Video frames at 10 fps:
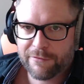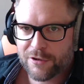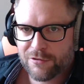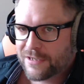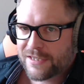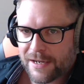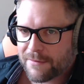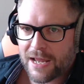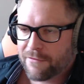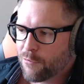If you do the same
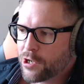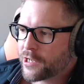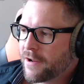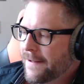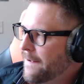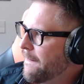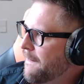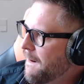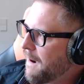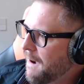kind of work,
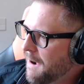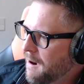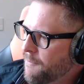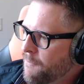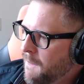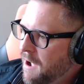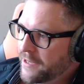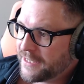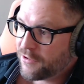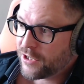and
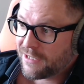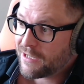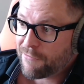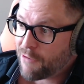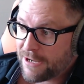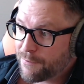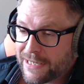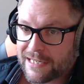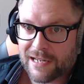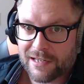you can write
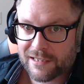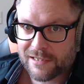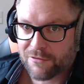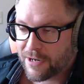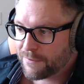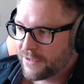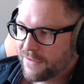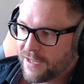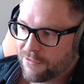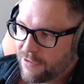opinion articles, right?
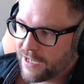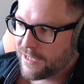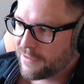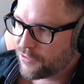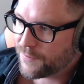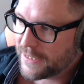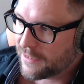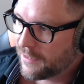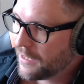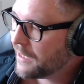Because they do that at the
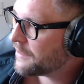Spiegel.